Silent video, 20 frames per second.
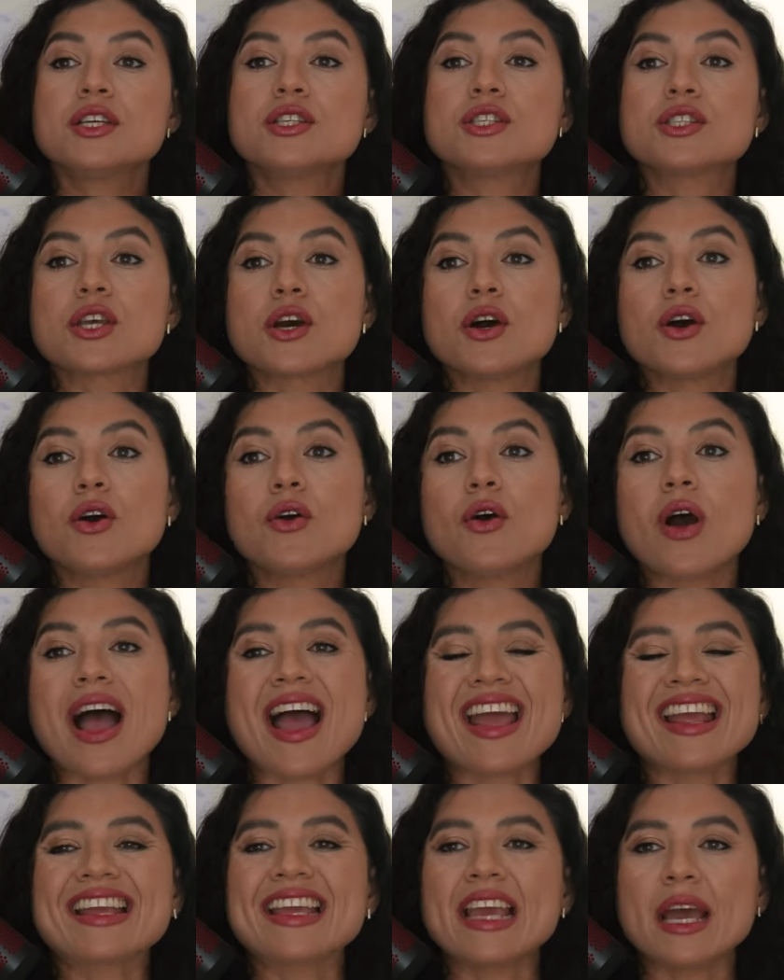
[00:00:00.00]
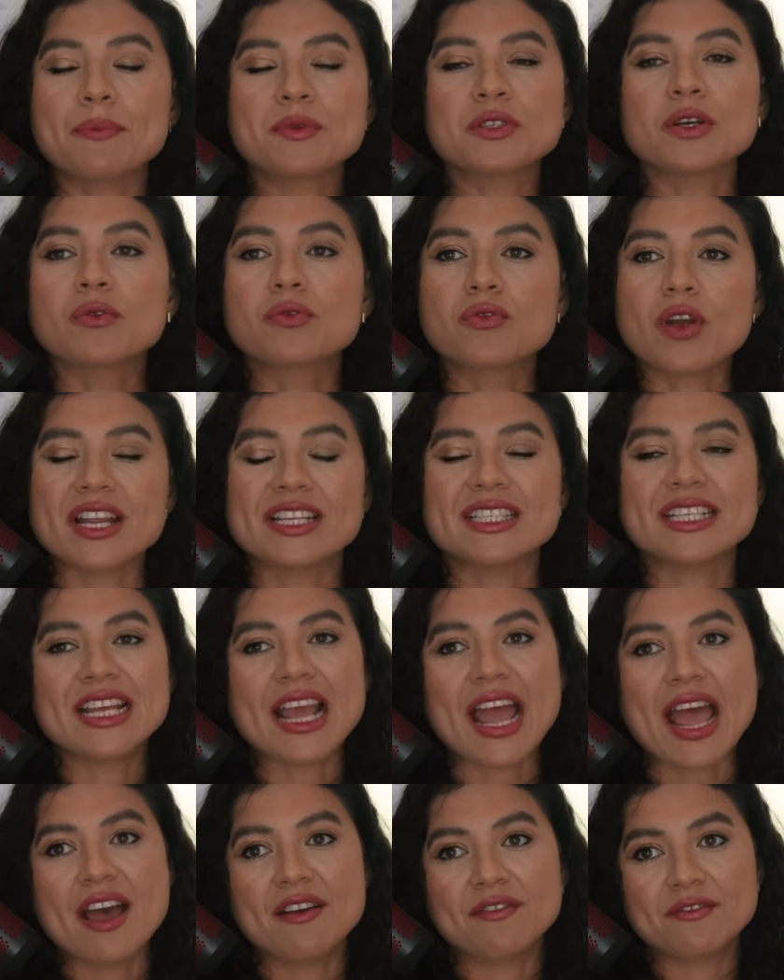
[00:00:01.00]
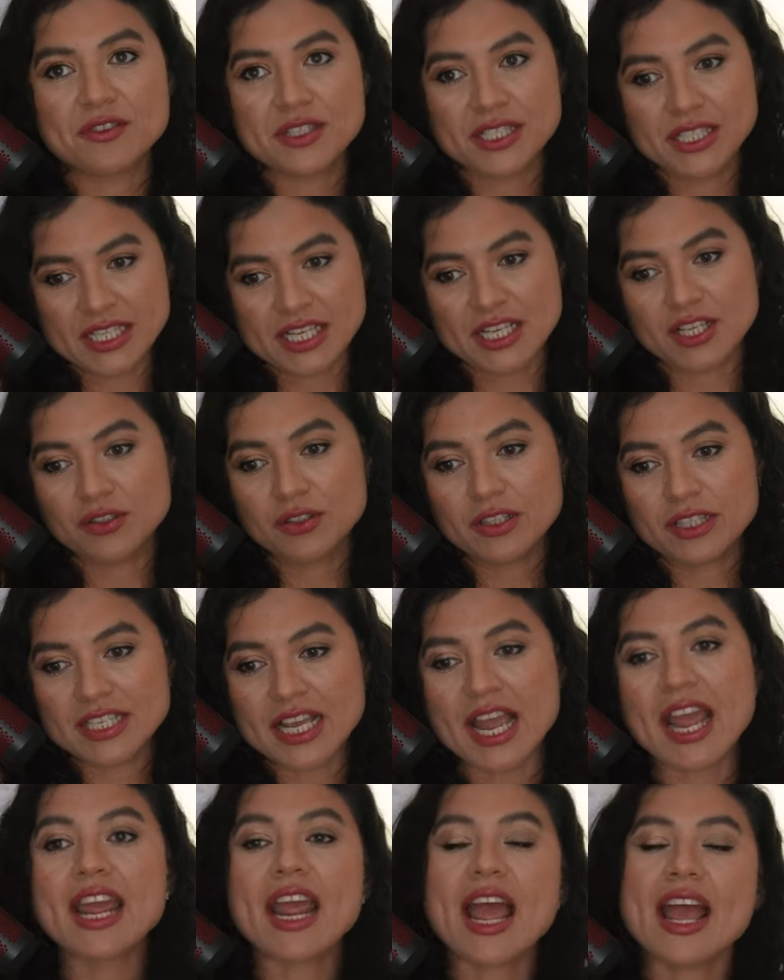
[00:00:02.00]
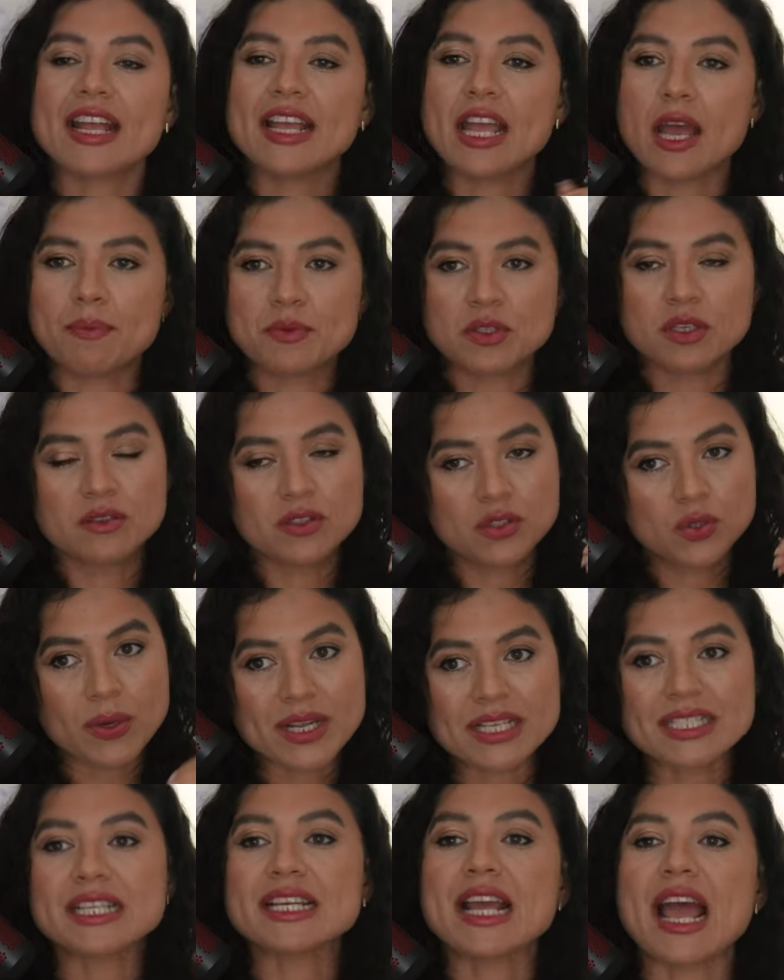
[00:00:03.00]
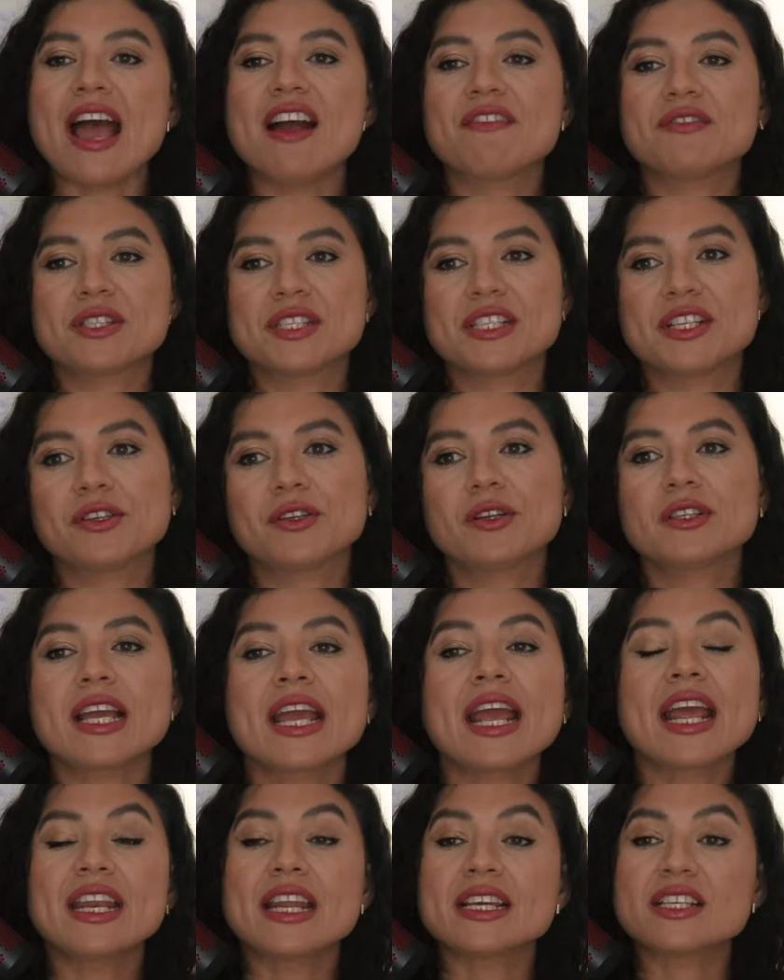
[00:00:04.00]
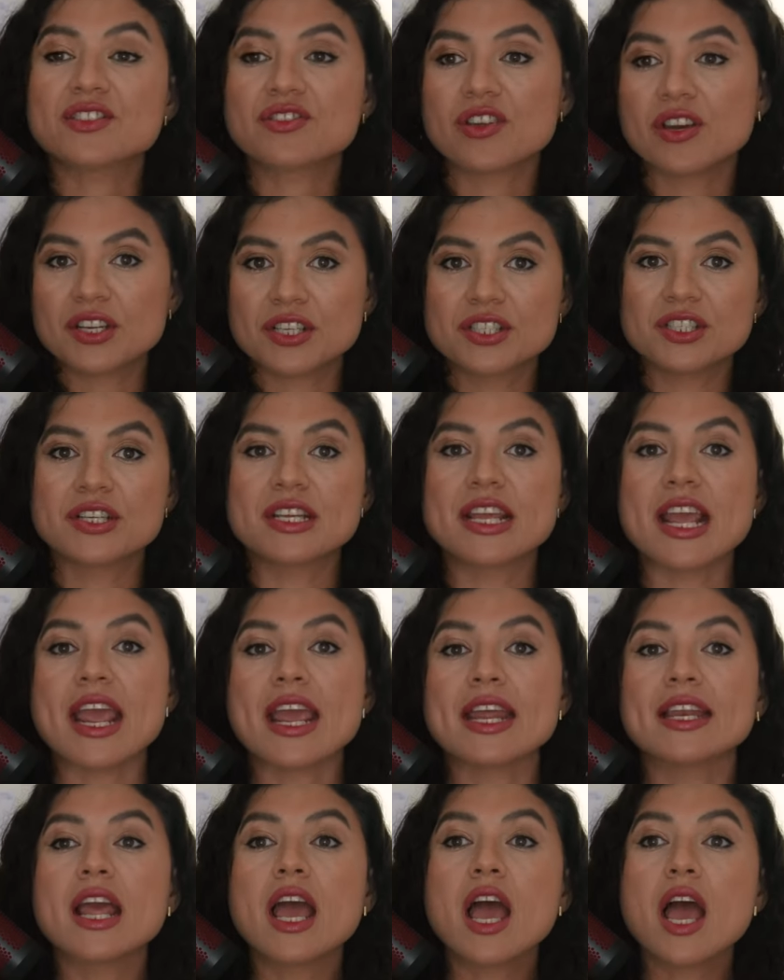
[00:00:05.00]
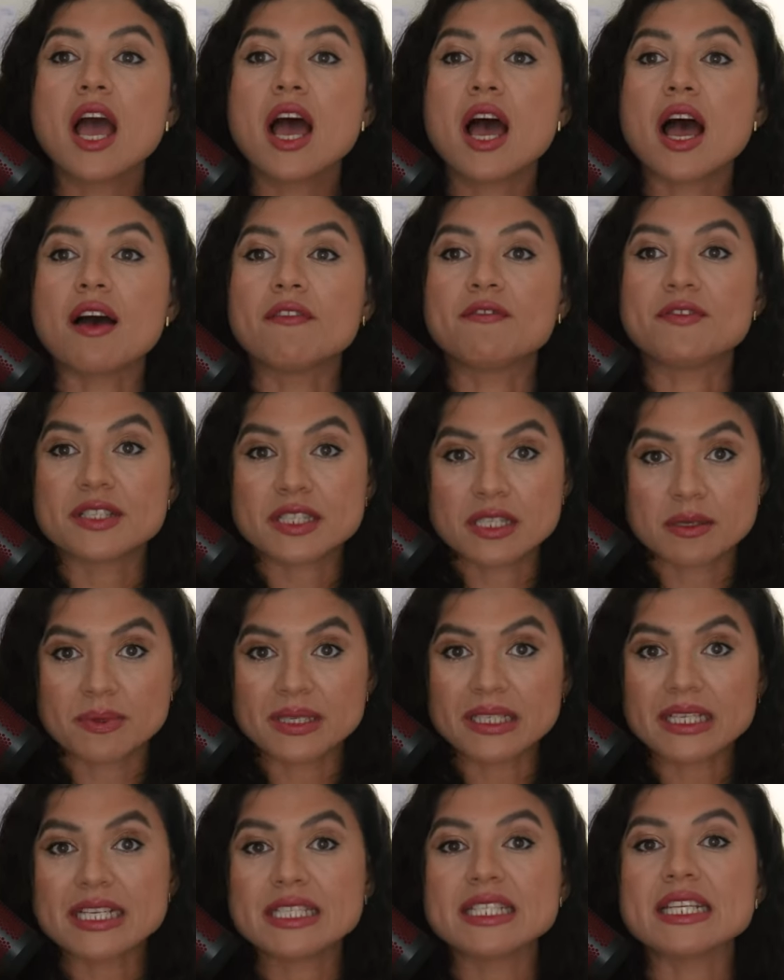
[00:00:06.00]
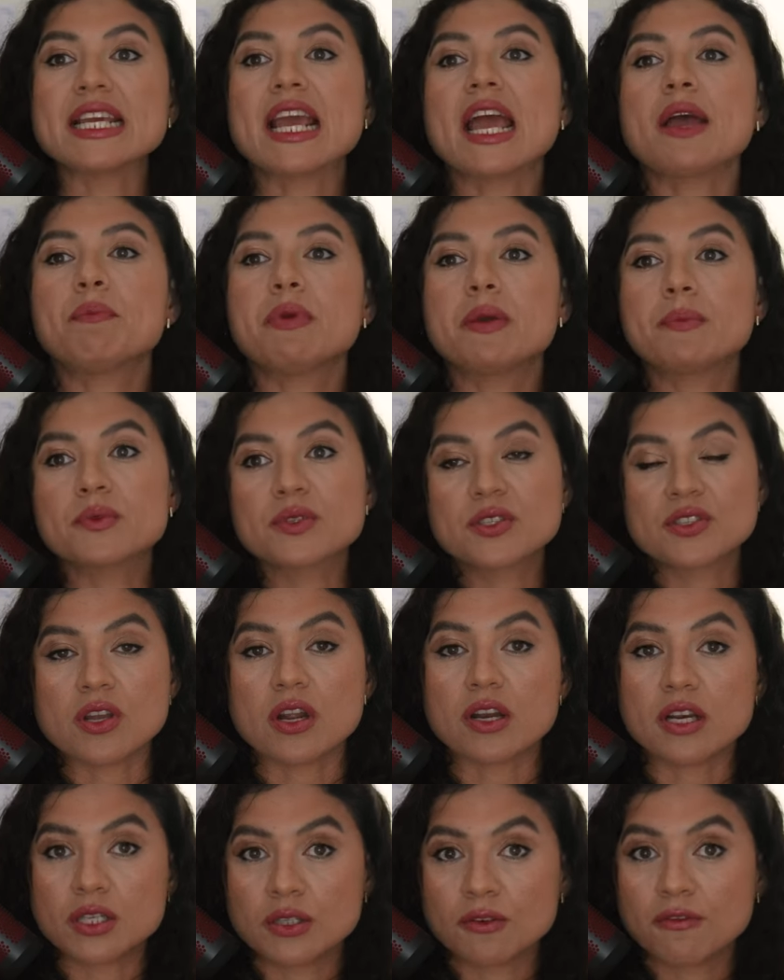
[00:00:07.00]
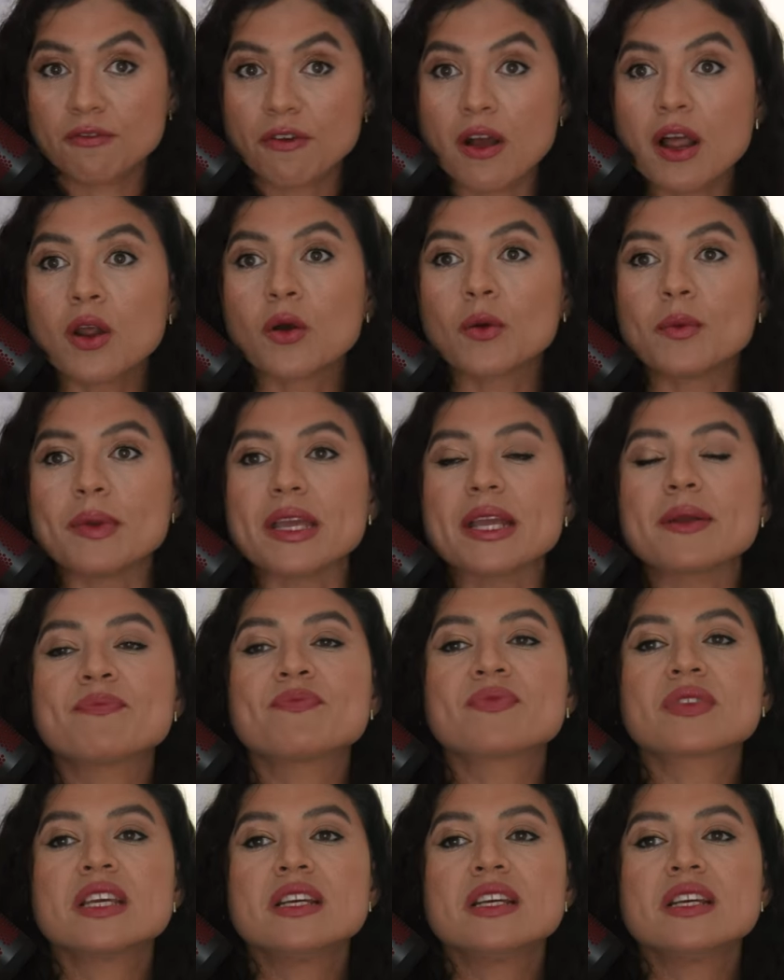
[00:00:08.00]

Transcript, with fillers: So I kept on writing every single day. I kept on tweeting every single day and I started to gain a visibility and people started to follow me.